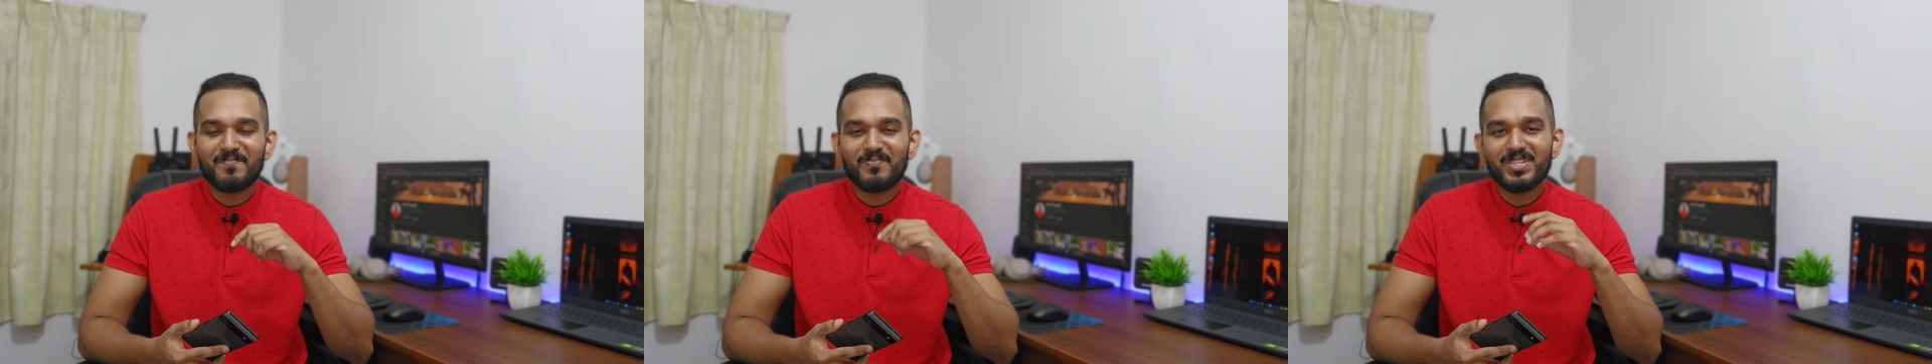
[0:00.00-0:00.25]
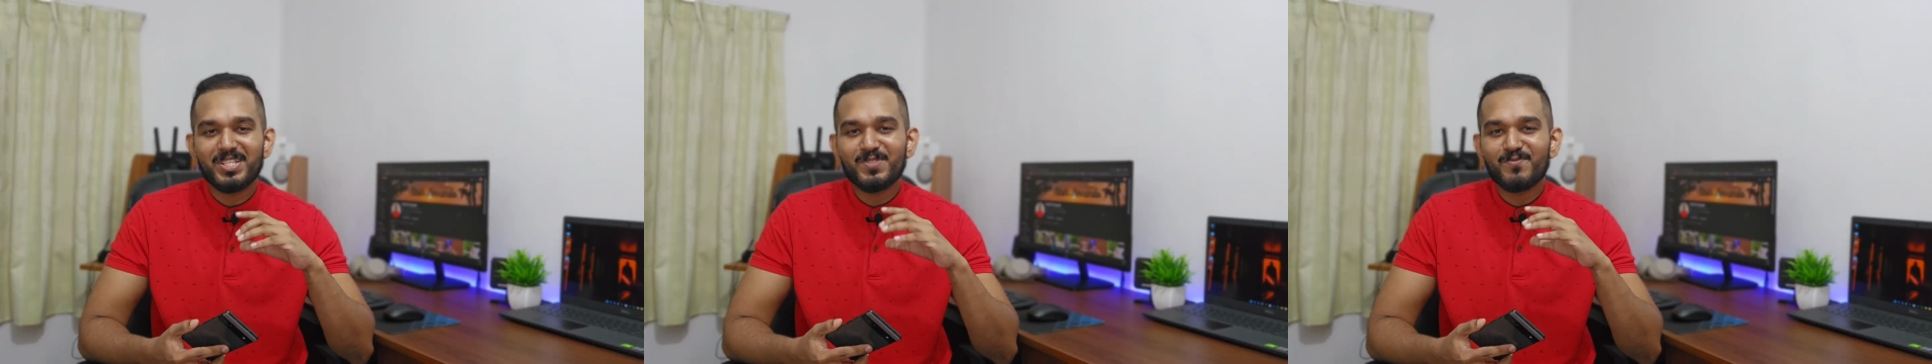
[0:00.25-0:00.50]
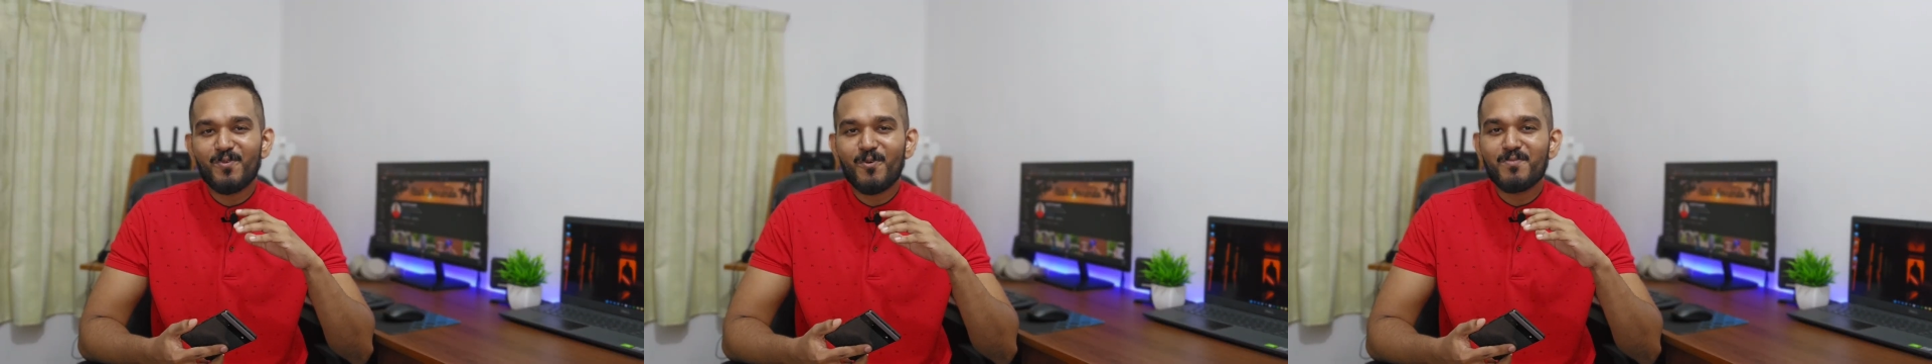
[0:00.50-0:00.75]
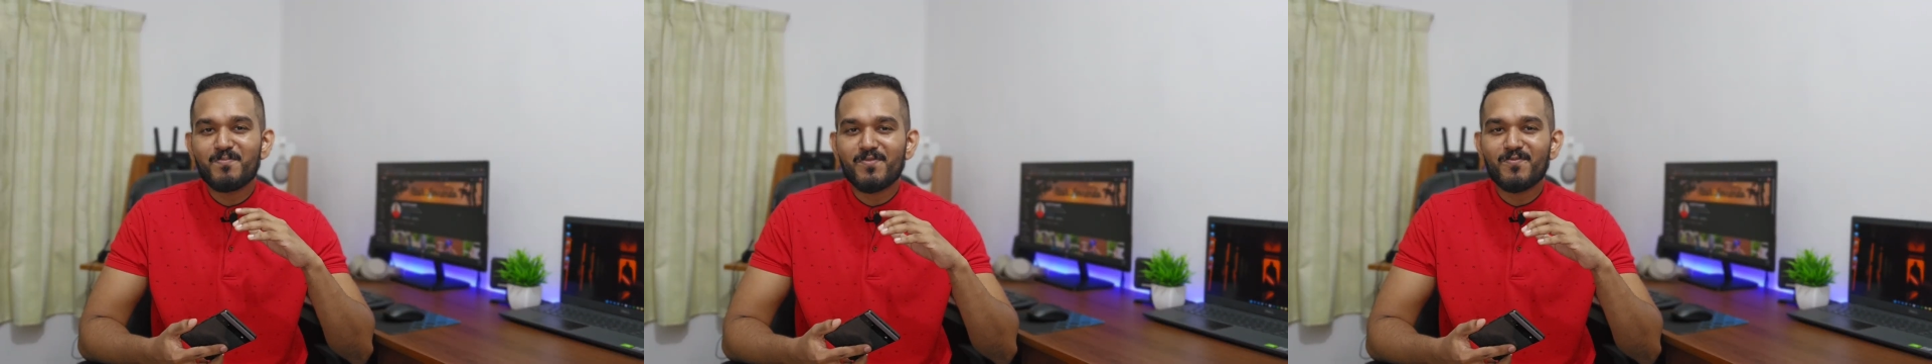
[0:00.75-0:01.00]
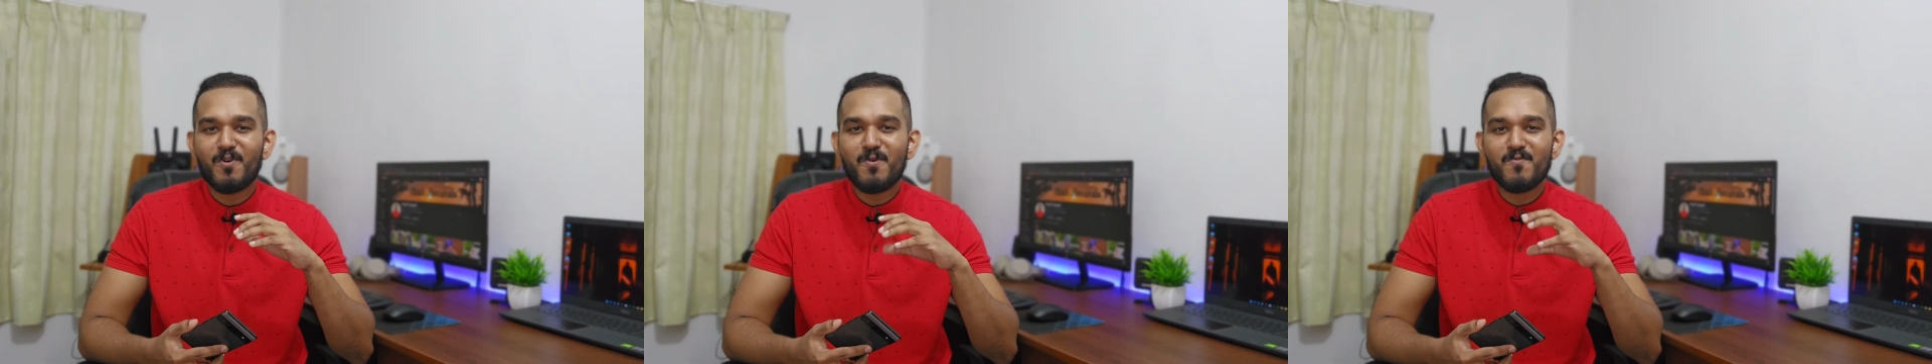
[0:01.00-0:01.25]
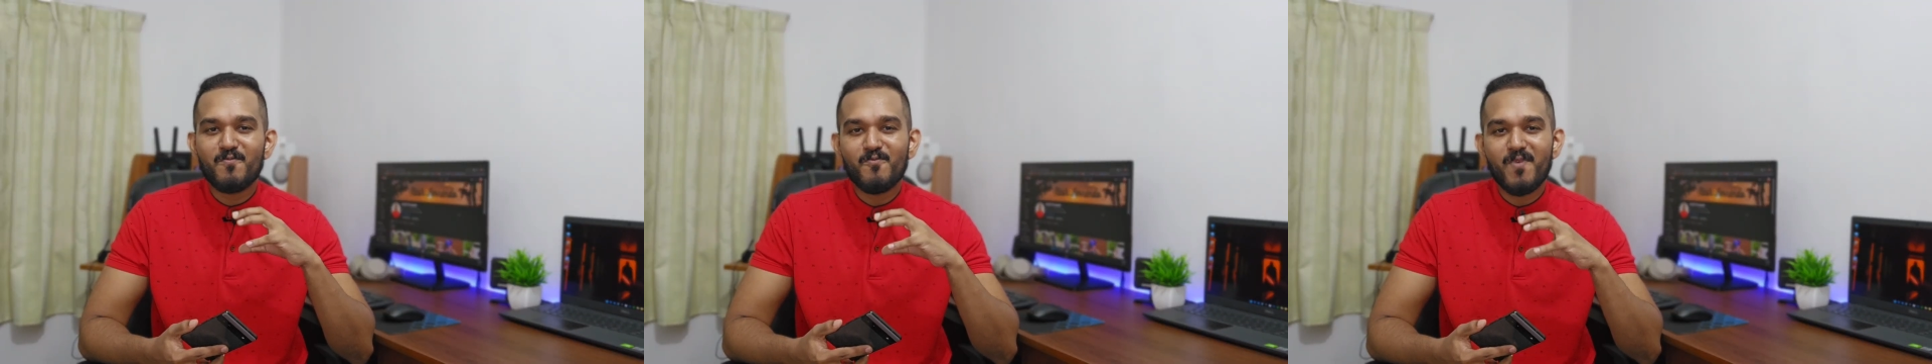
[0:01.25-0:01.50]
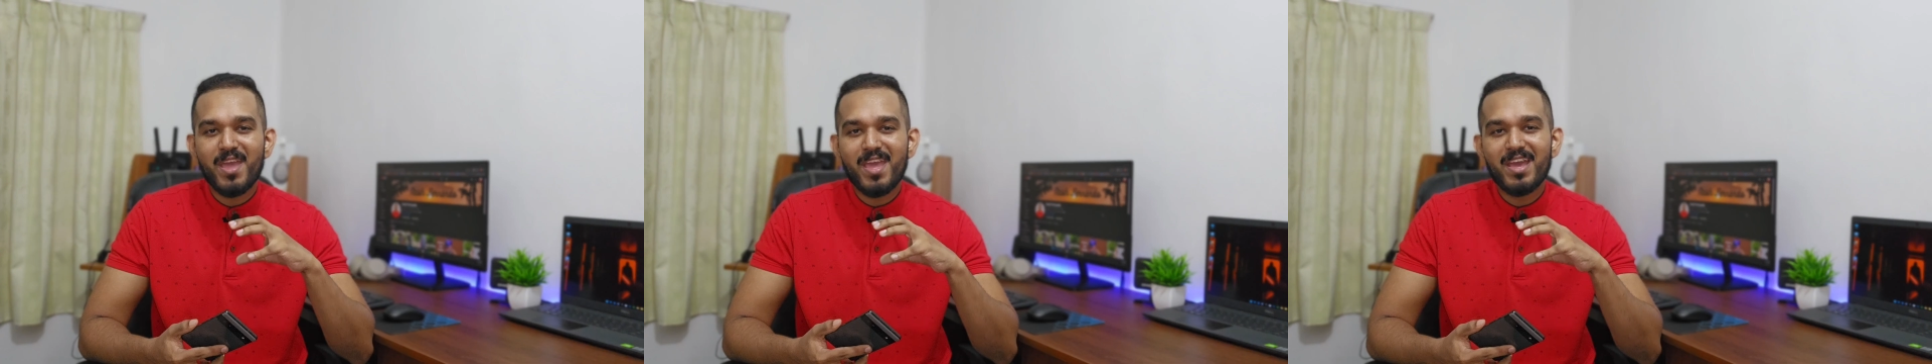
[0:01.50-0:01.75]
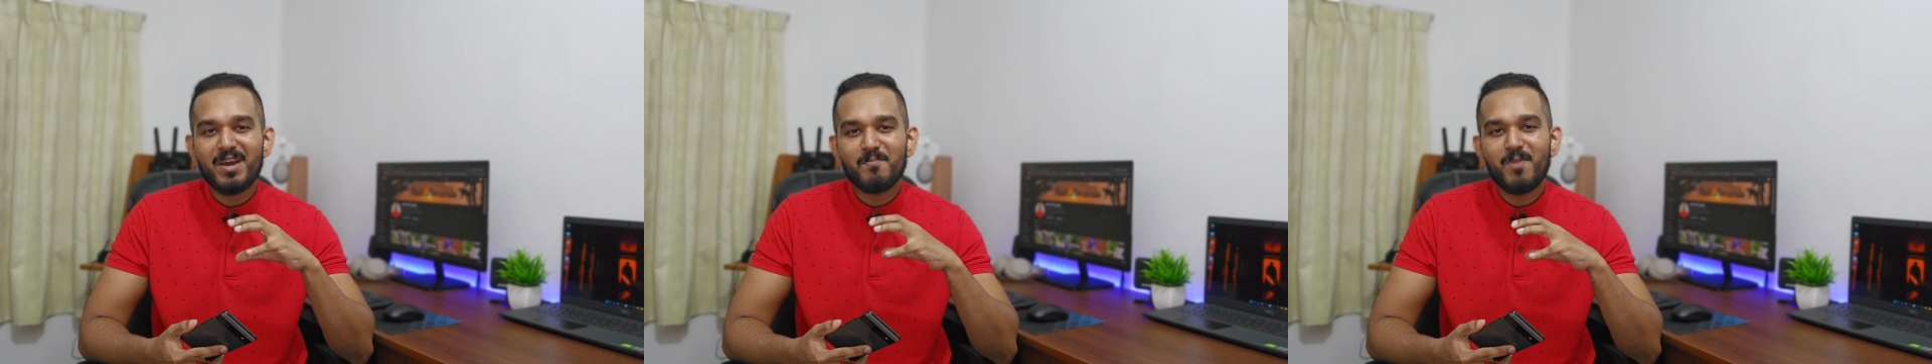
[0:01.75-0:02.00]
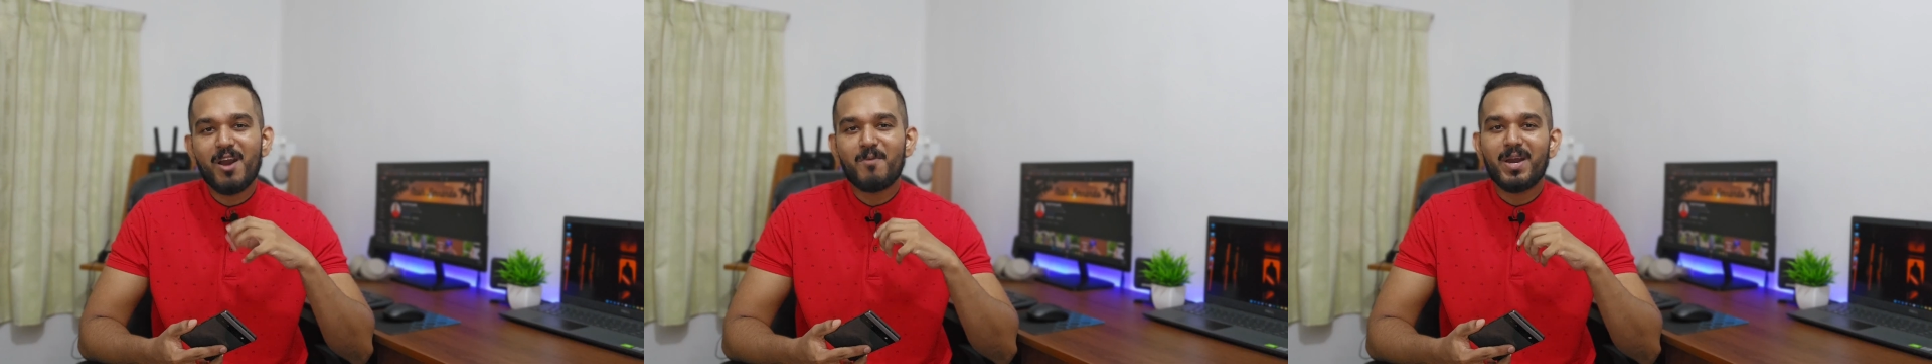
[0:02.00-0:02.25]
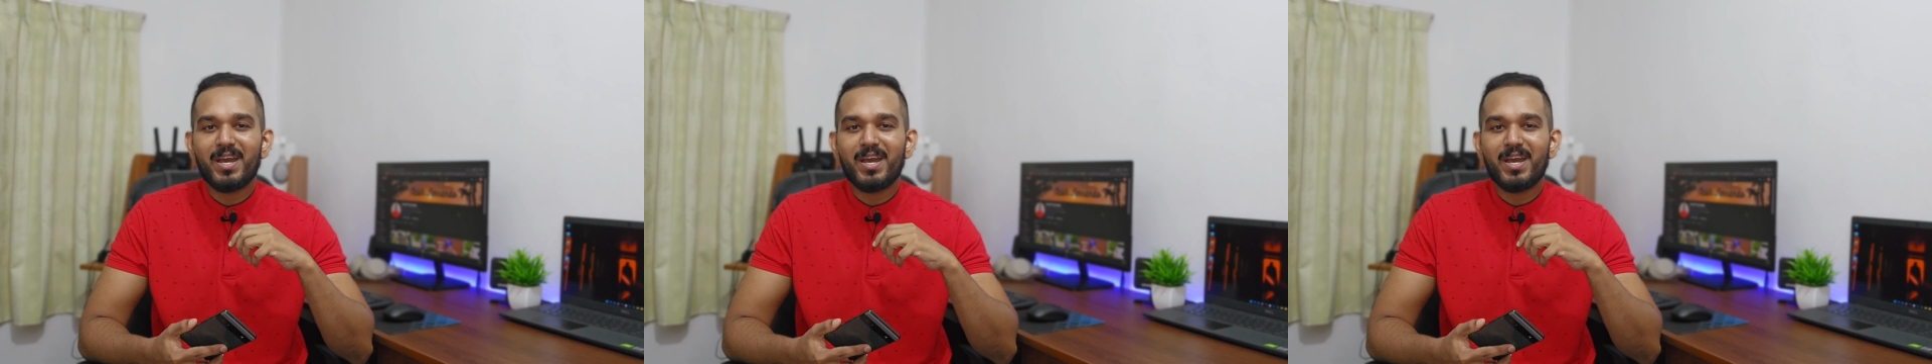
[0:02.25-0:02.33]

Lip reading: This phone performed way above